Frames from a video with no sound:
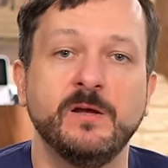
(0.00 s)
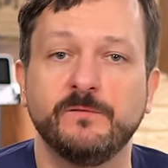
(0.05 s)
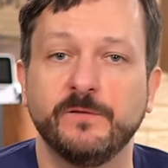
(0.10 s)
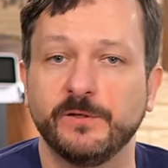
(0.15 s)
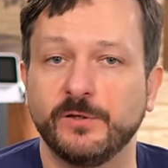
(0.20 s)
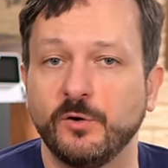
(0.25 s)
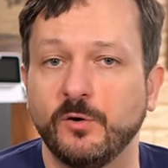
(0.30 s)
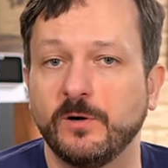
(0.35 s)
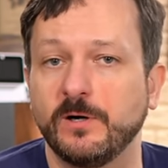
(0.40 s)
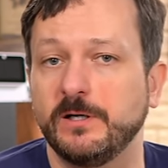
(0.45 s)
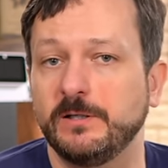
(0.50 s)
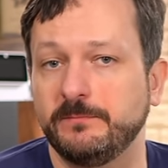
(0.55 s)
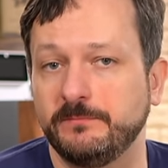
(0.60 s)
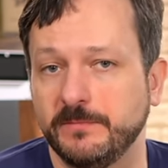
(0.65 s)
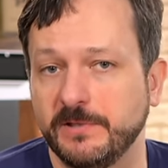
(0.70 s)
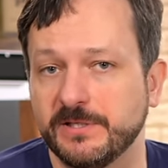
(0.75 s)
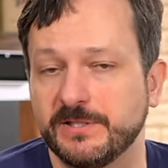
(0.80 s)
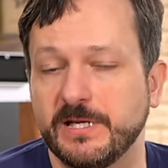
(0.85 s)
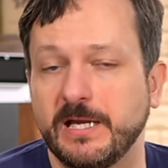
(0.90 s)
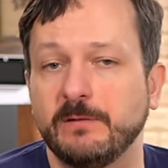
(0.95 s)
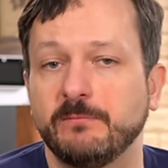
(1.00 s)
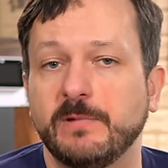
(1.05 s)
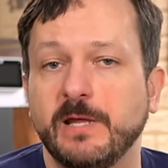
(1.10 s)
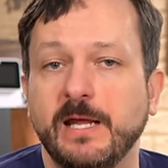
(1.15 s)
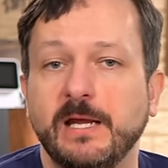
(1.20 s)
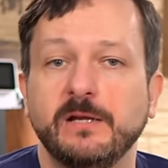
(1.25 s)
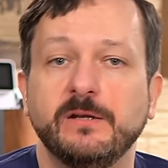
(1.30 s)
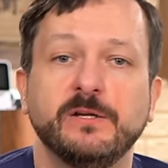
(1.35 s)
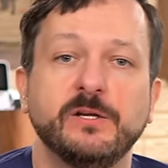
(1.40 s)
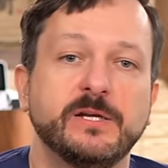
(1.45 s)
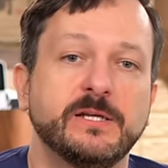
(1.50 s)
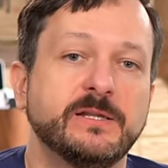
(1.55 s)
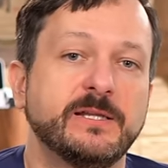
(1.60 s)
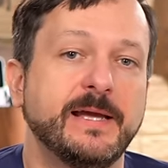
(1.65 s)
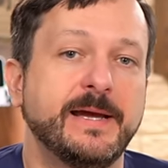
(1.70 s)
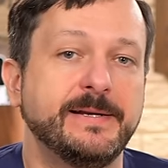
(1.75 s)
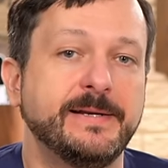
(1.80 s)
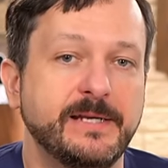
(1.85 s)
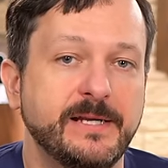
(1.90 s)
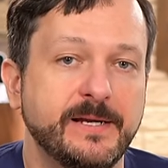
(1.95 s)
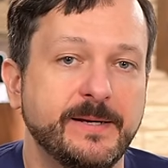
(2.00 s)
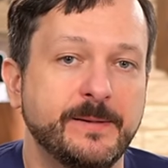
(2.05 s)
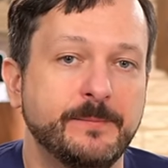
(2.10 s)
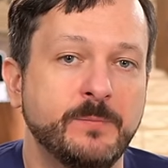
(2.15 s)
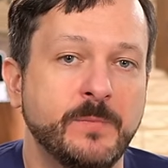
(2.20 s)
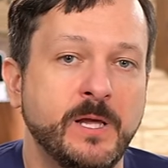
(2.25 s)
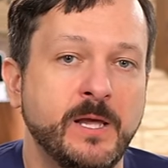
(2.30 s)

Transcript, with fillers: Fedora, the same thing, you get the idea.